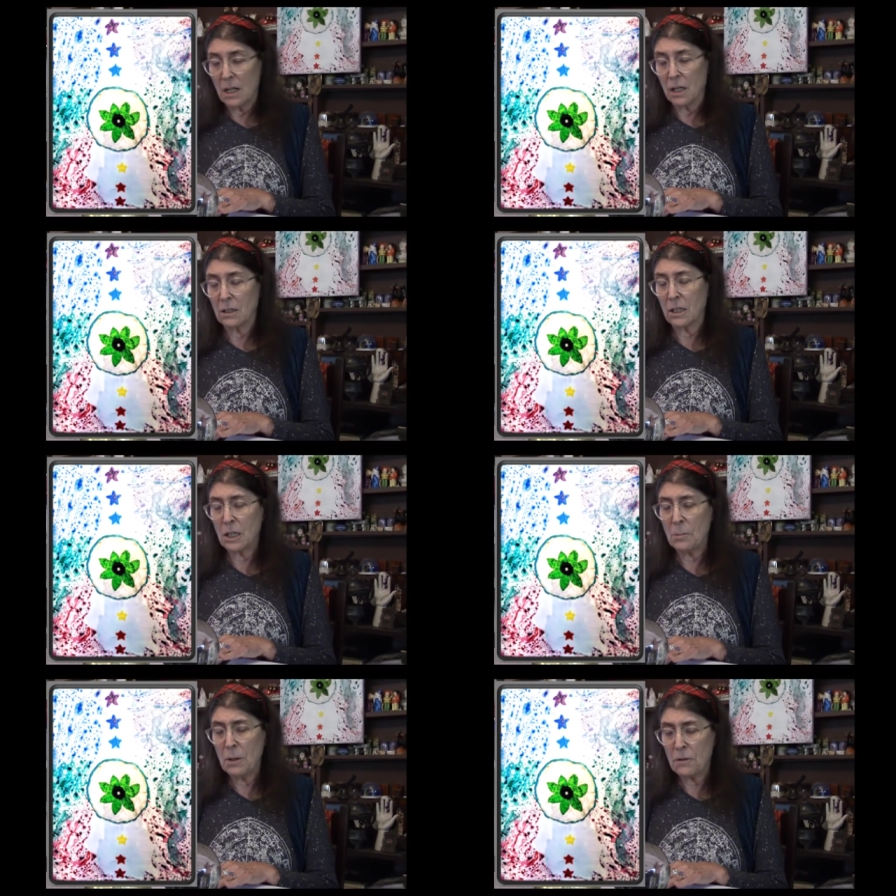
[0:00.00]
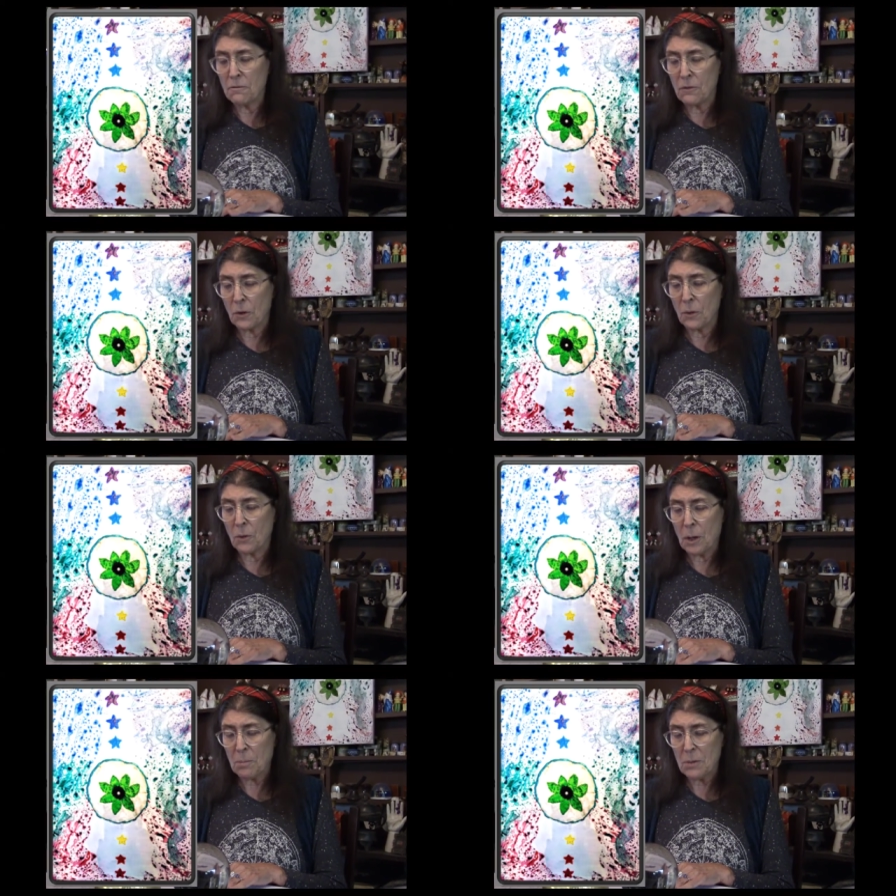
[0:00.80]
A little bit
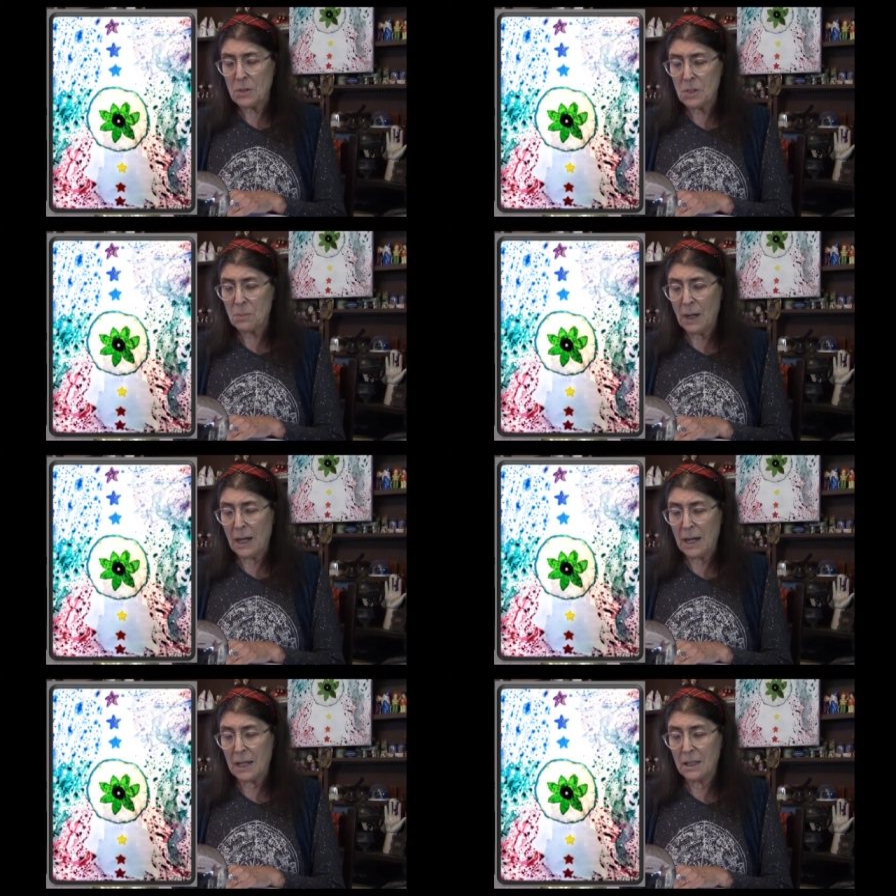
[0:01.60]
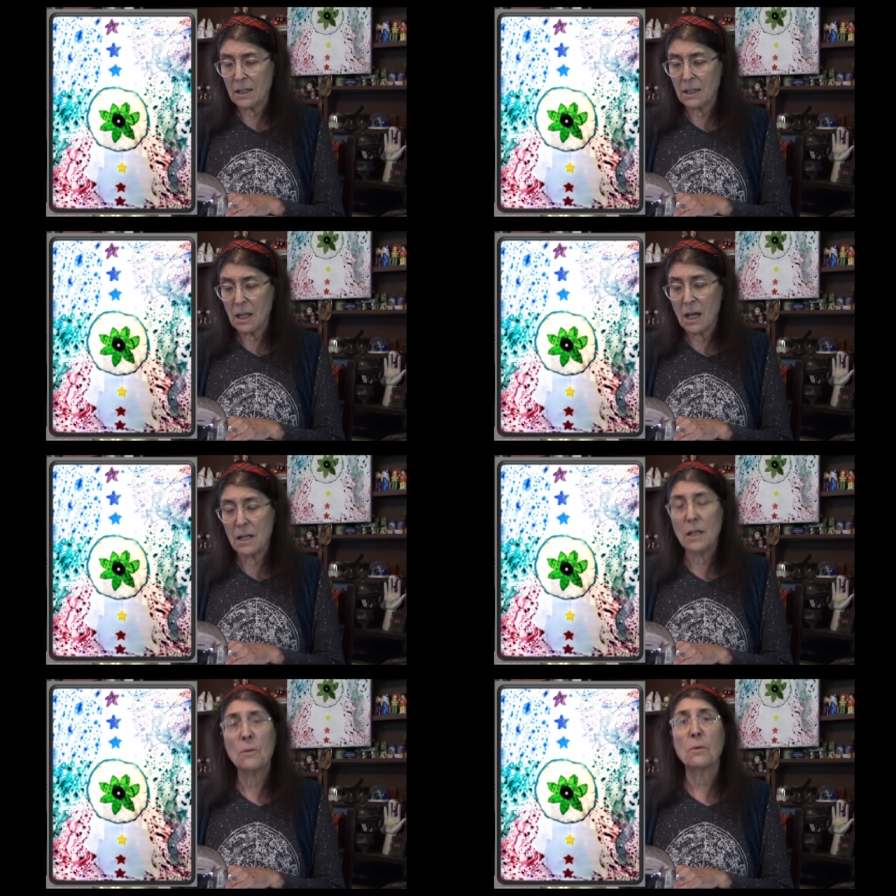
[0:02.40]
further up the spine,
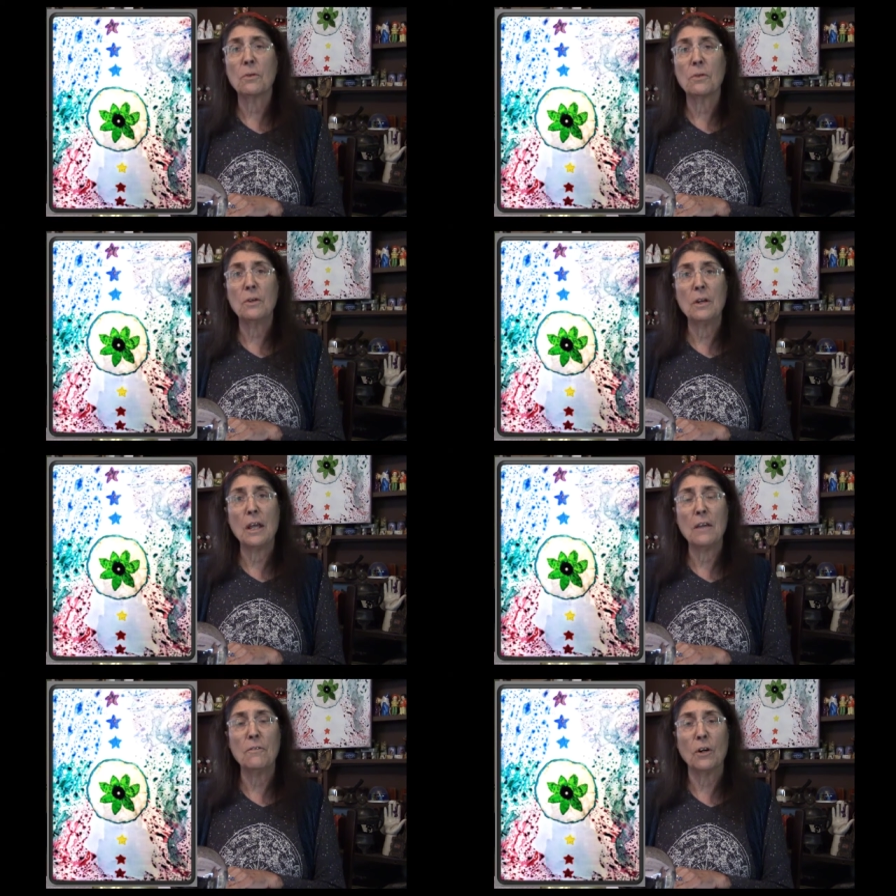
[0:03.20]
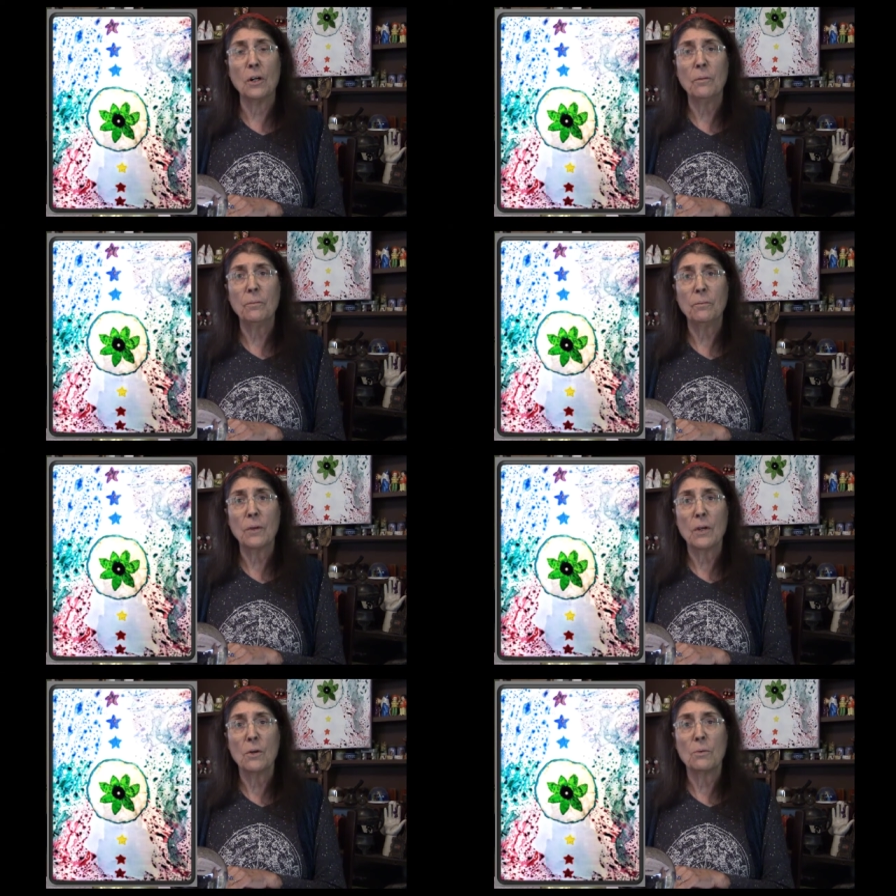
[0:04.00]
aligning with the navel,
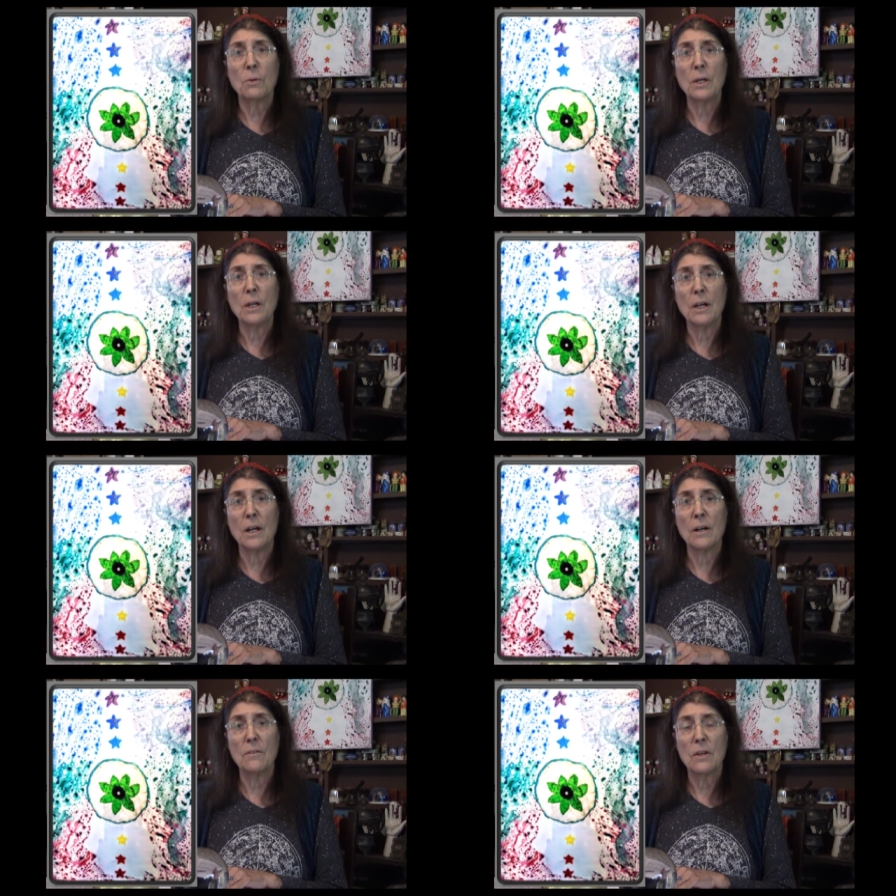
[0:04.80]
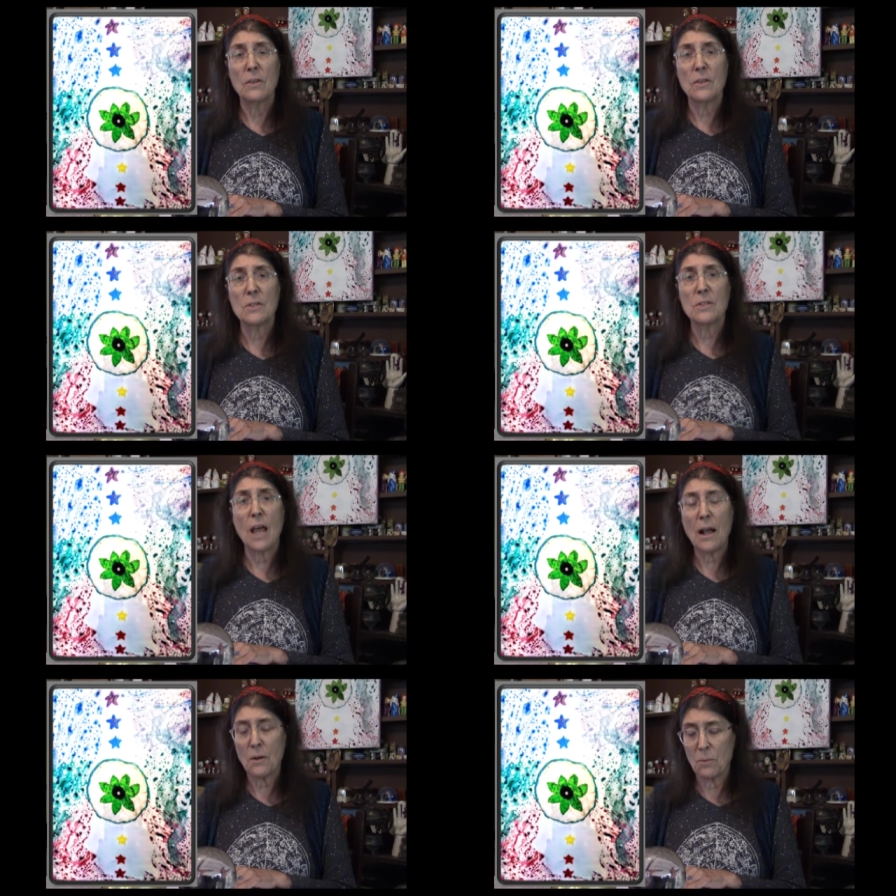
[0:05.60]
we have the
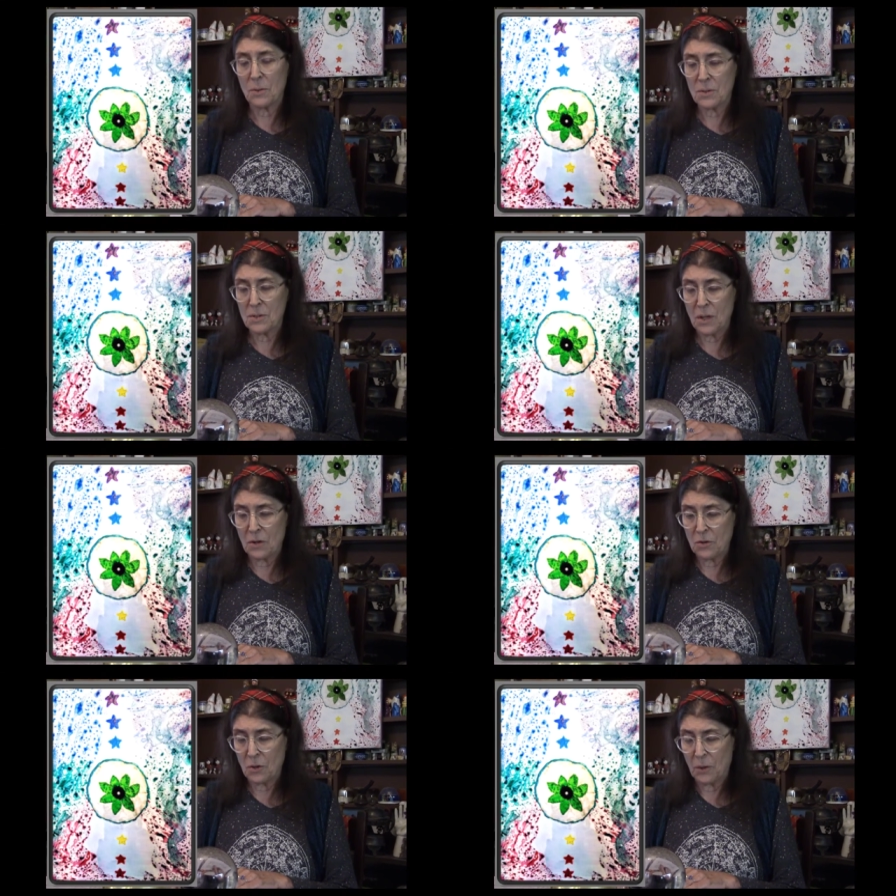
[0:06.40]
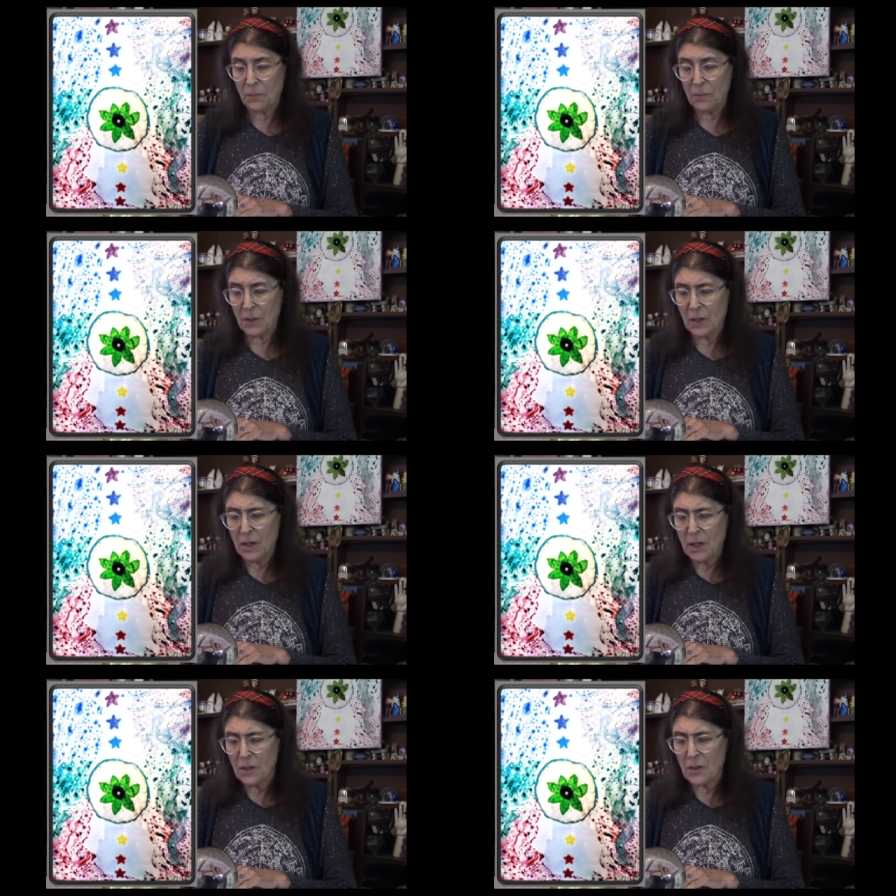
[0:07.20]
sacral center.
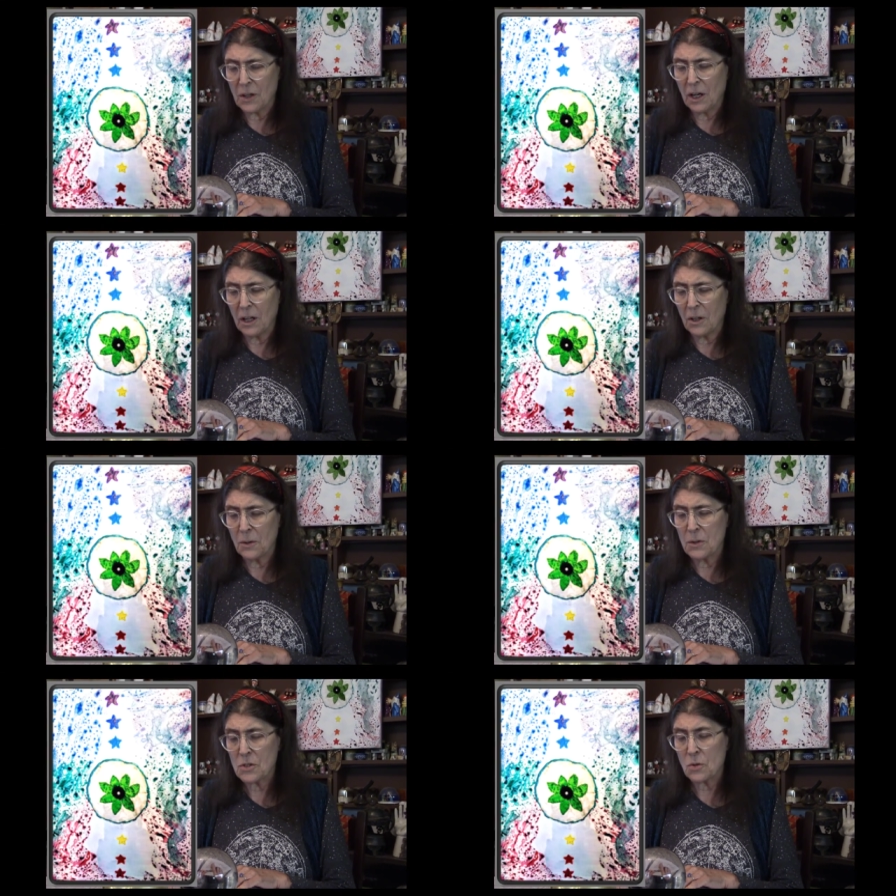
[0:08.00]
The color is